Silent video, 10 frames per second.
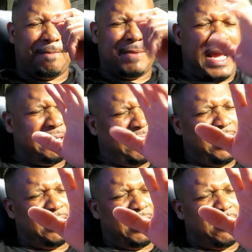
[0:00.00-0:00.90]

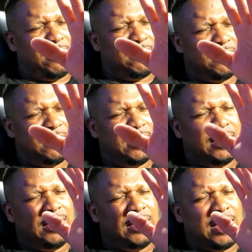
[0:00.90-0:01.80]
y'all,
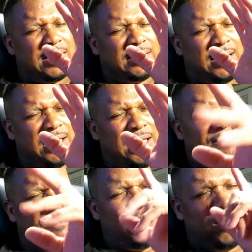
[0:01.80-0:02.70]
I think
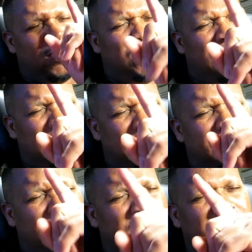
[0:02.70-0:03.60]
every
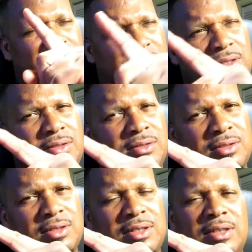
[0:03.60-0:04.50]
100 years it is,
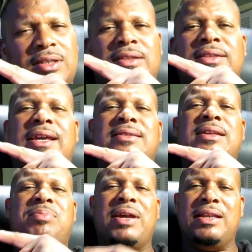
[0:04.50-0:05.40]
there's
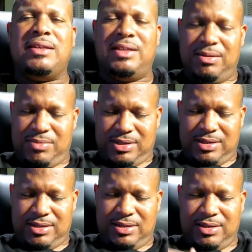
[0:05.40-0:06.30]
a pandemic.
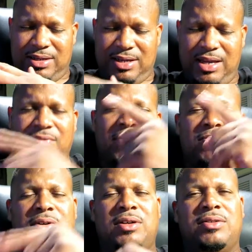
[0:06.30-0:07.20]
Every
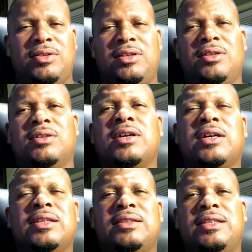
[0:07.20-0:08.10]
100 years.
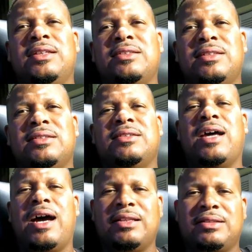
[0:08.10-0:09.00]
This is
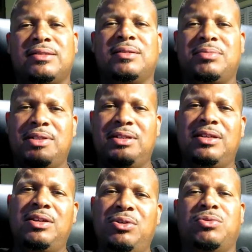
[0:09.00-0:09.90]
not
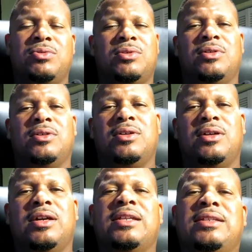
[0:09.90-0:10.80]
something new.
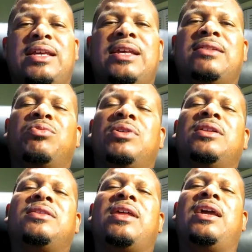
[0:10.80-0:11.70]
This
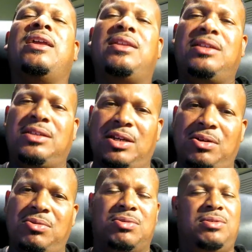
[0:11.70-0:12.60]
what they
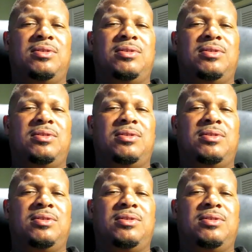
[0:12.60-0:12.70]
do.